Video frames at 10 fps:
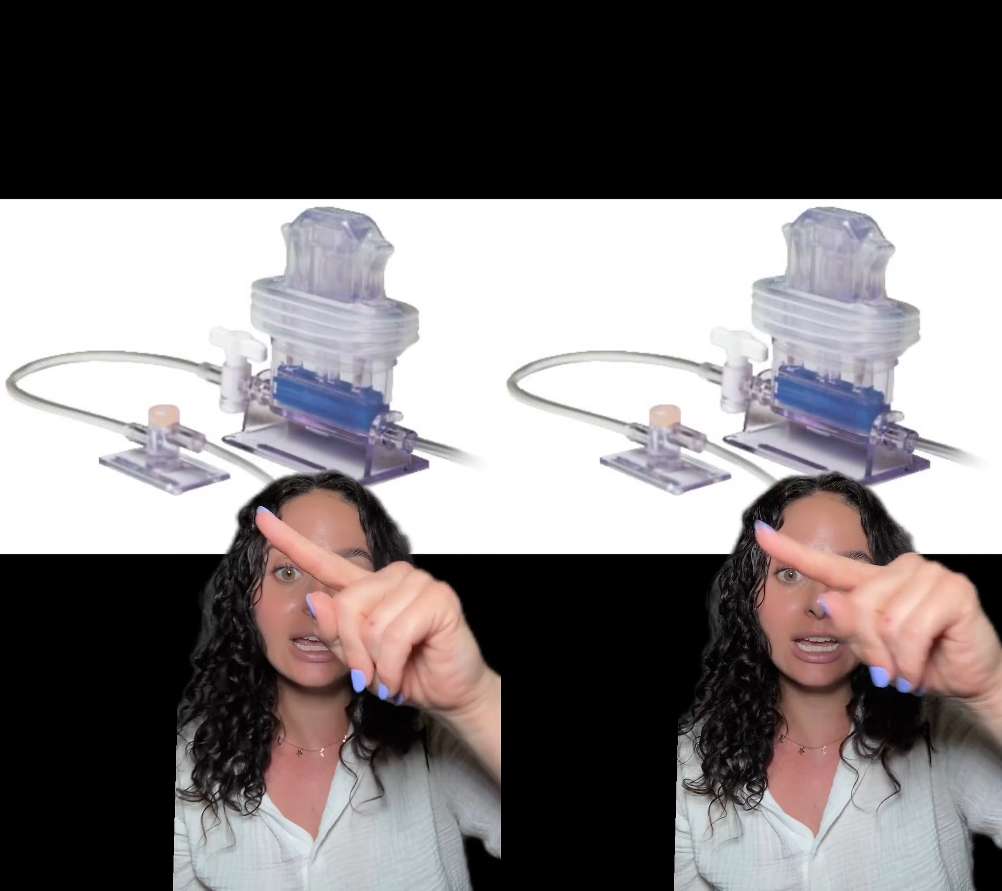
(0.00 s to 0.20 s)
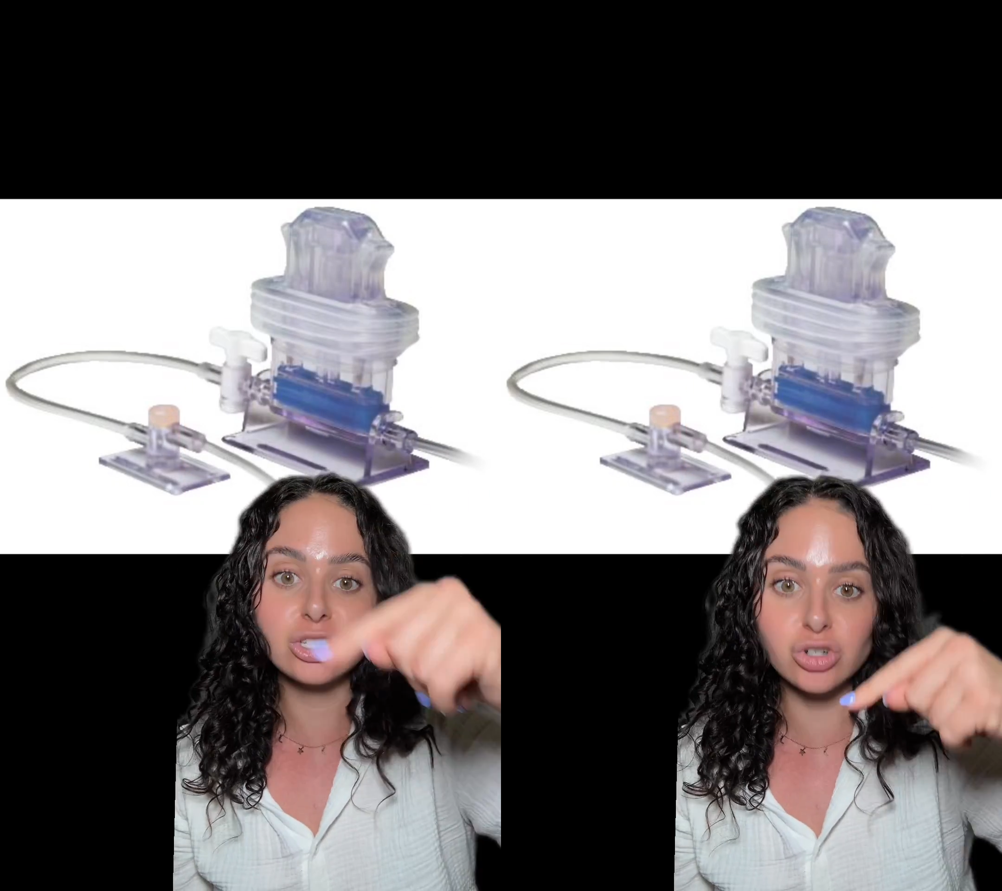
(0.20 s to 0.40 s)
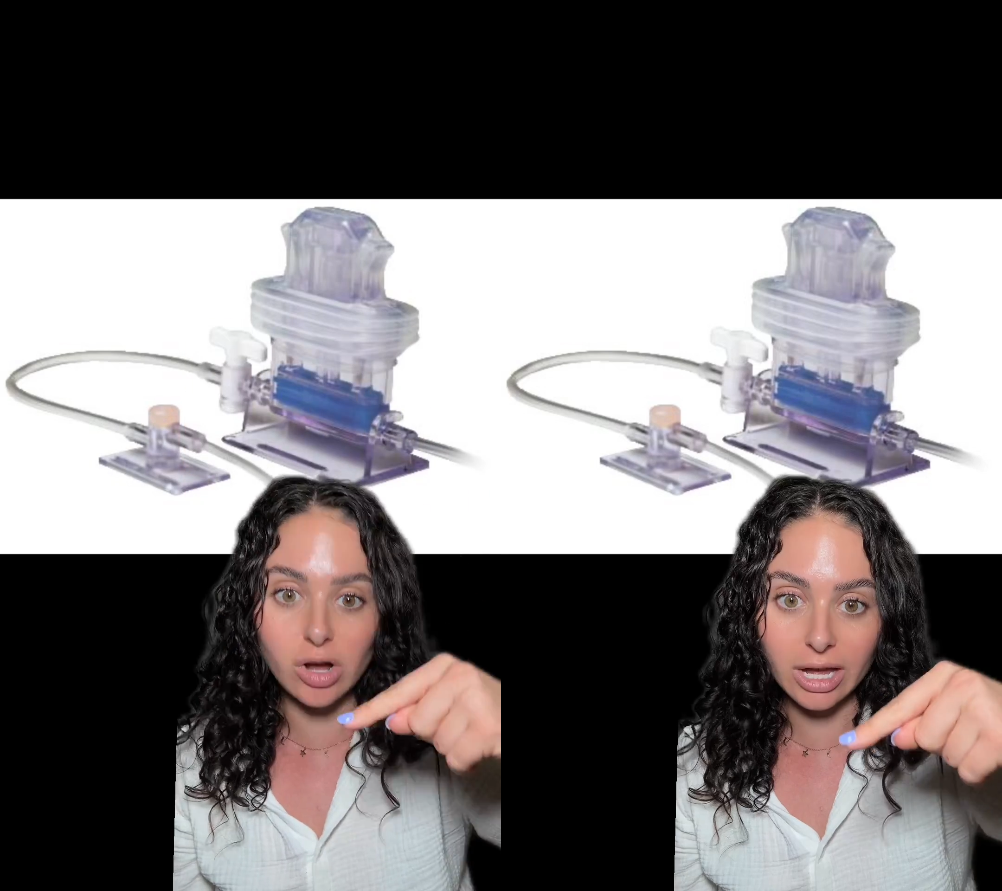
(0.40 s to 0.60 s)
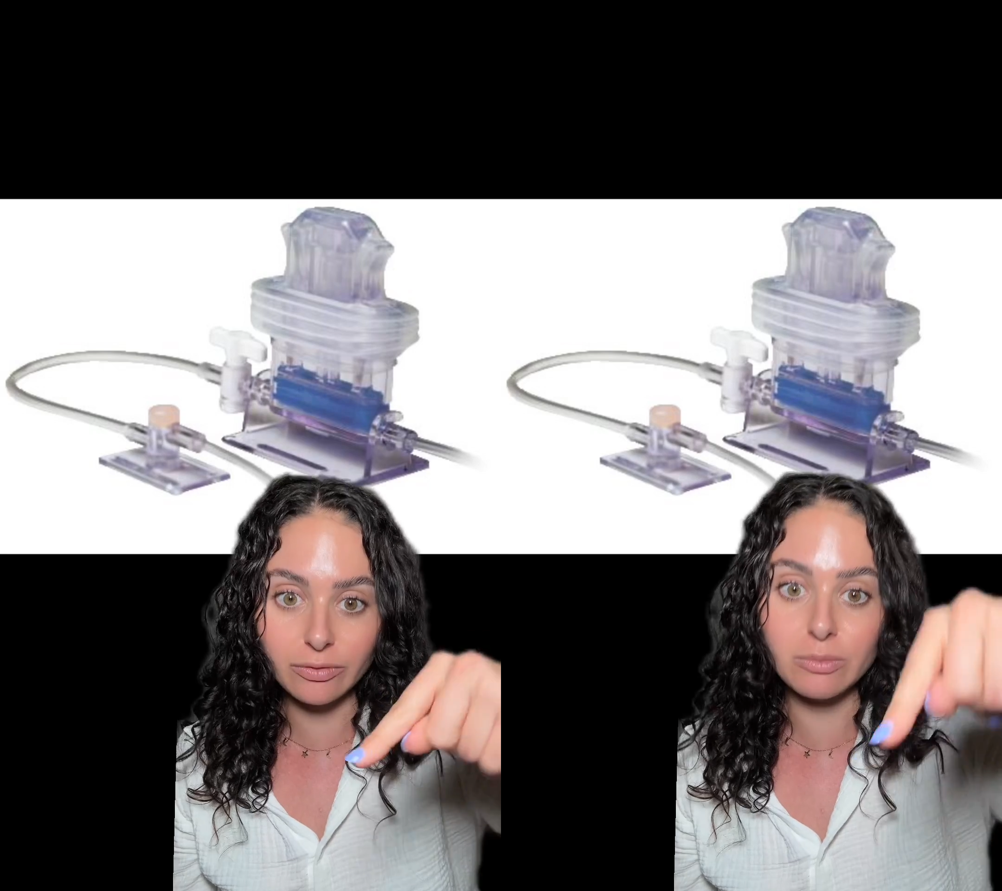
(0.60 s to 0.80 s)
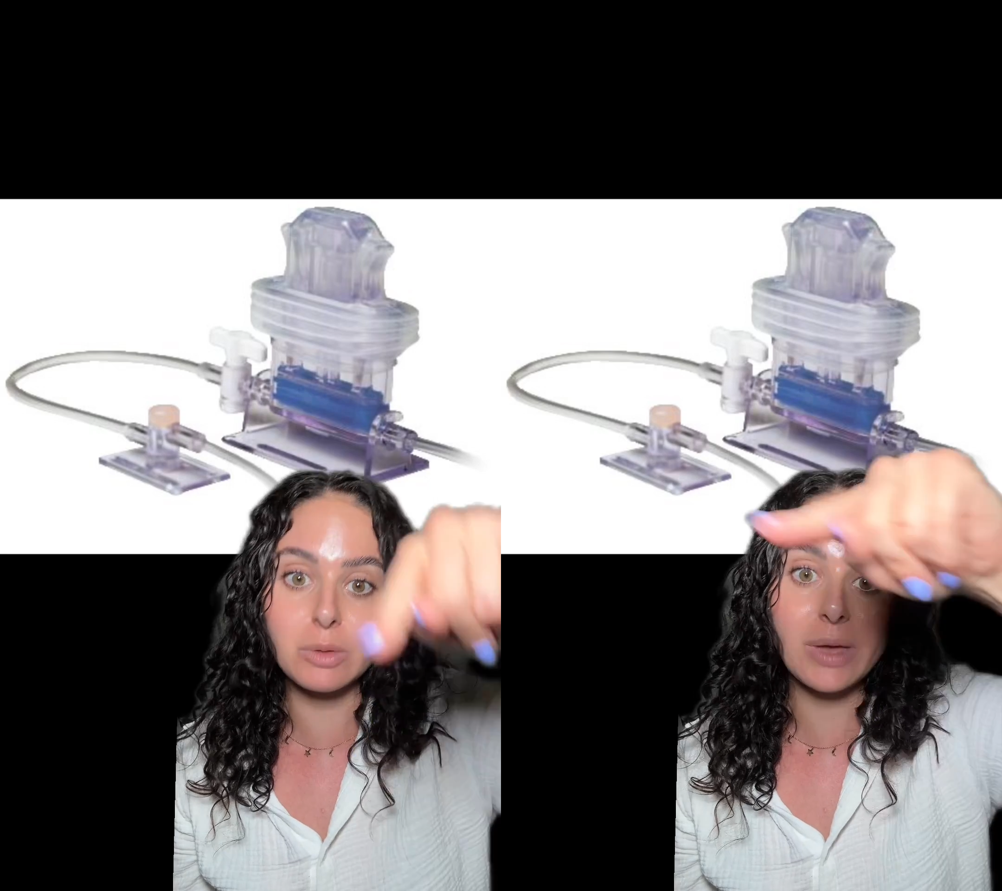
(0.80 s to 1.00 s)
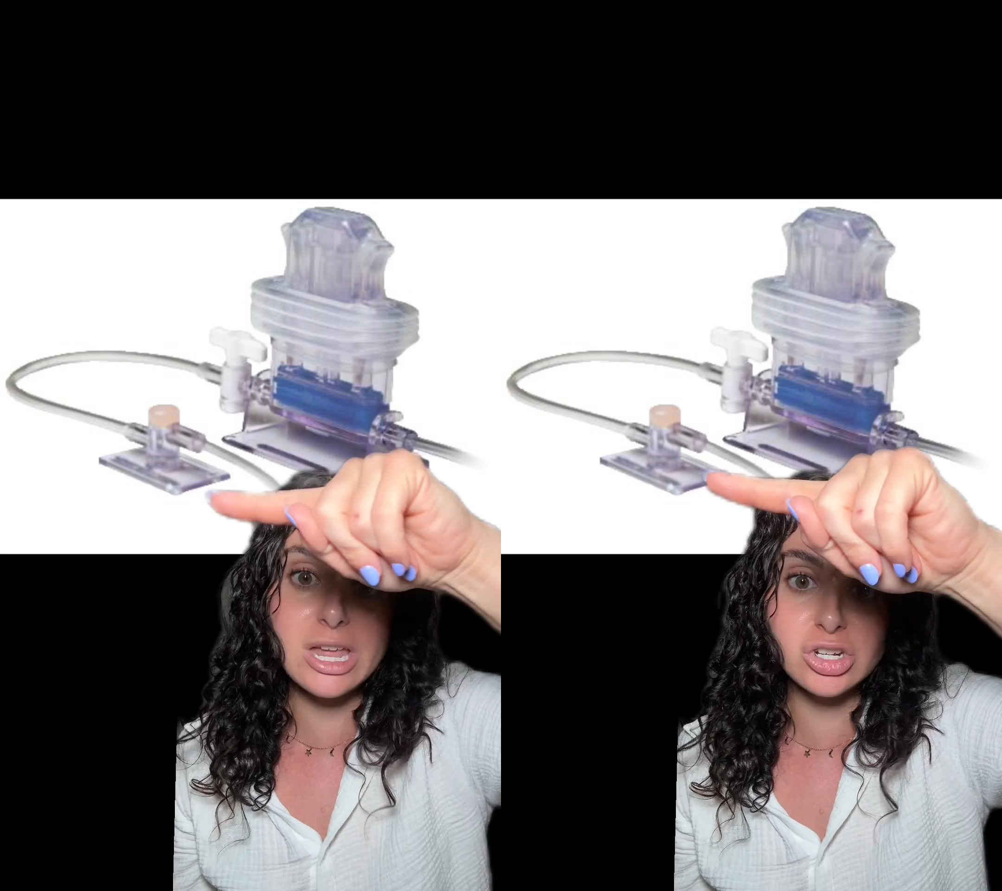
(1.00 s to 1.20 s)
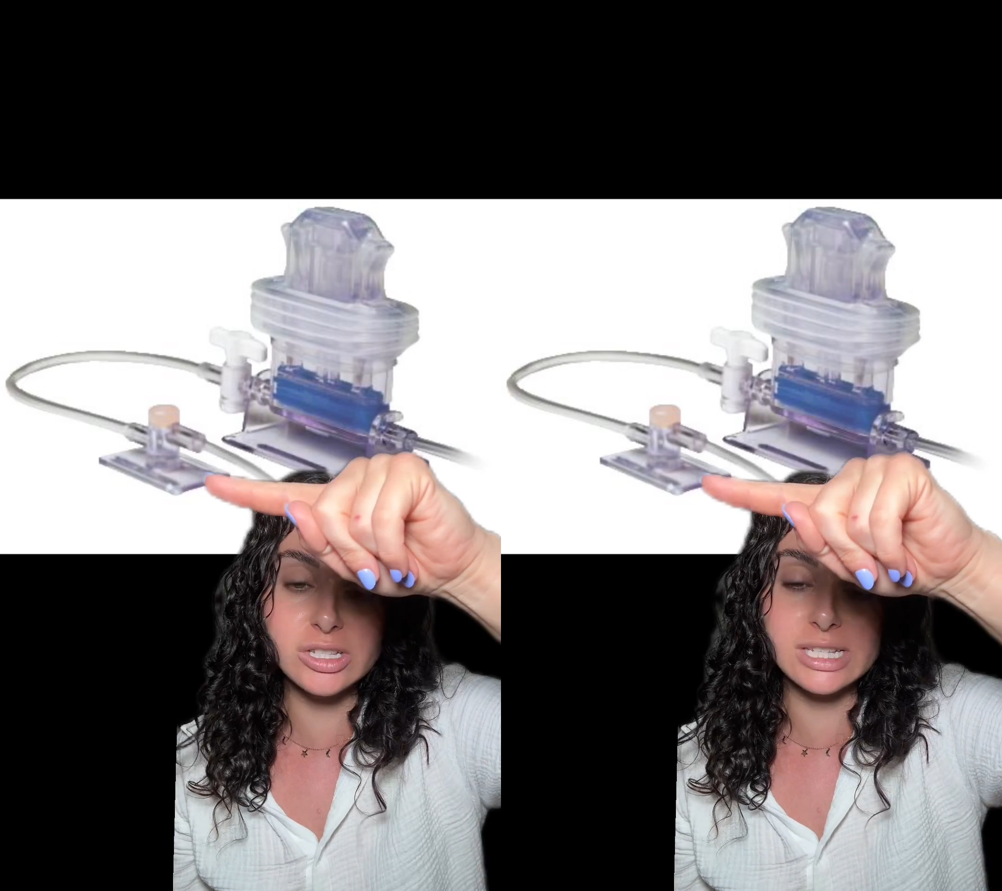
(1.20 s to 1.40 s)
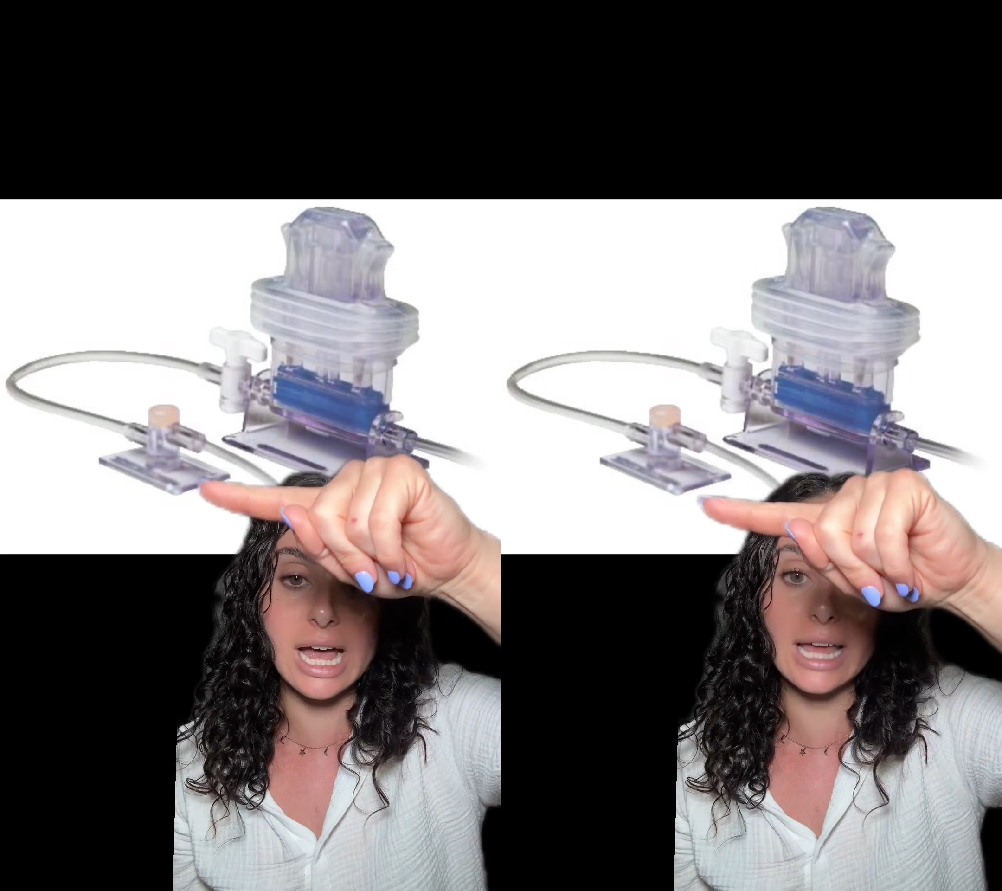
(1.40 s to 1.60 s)
it's drawing it from the
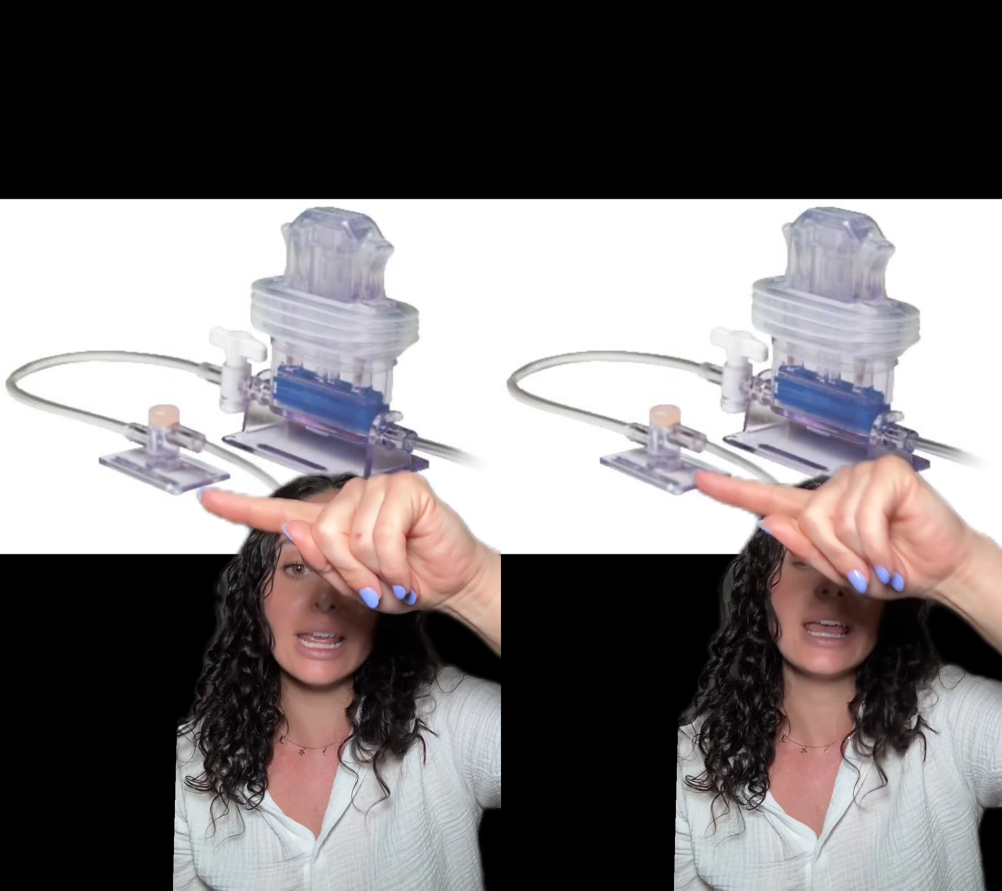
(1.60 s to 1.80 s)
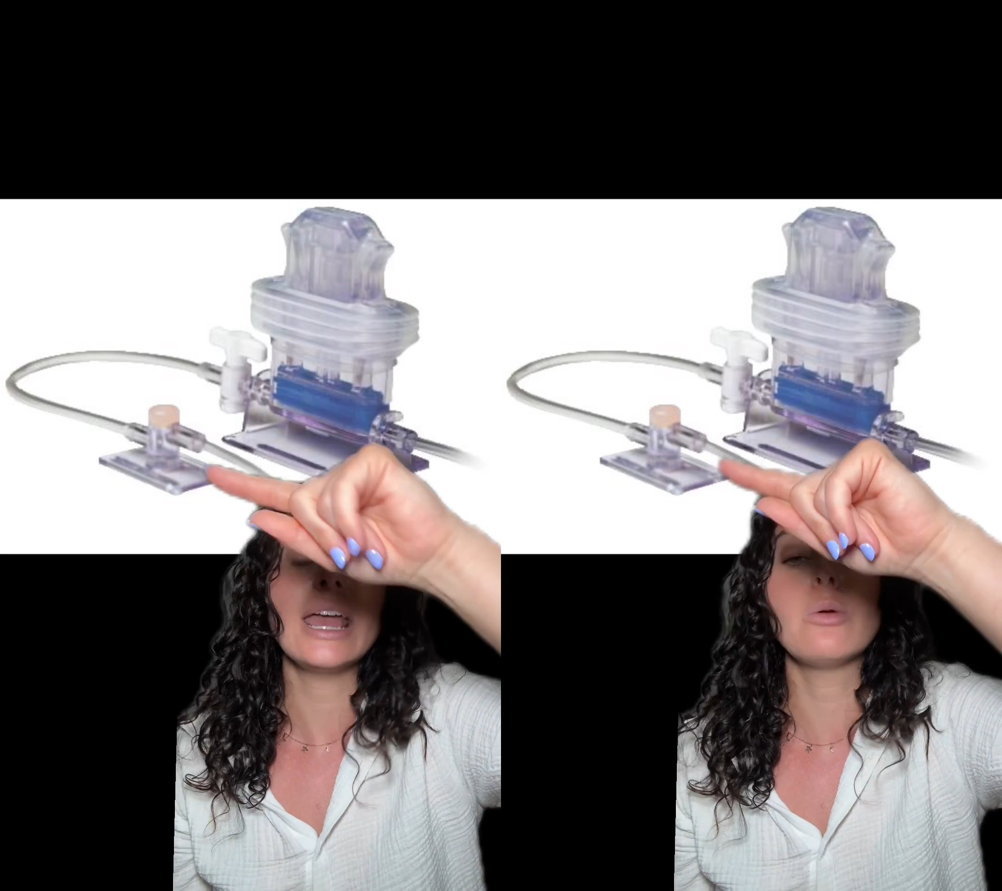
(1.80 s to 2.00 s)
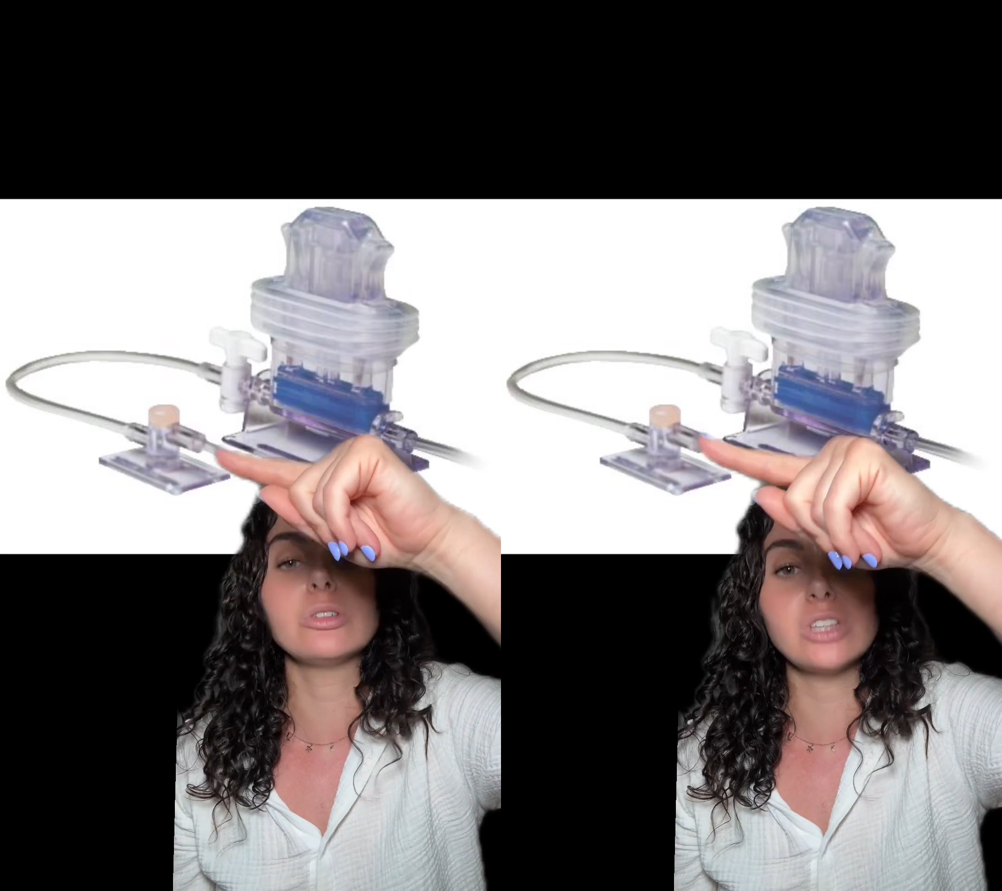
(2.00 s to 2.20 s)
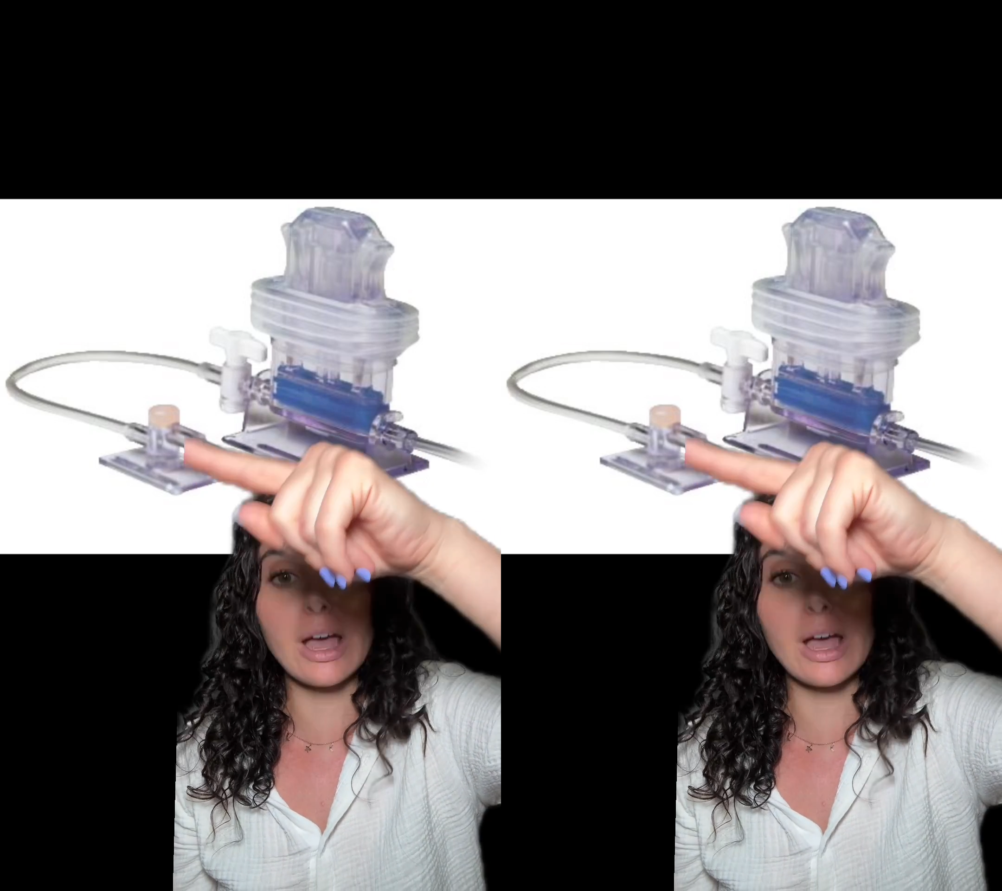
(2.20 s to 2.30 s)
patient side and once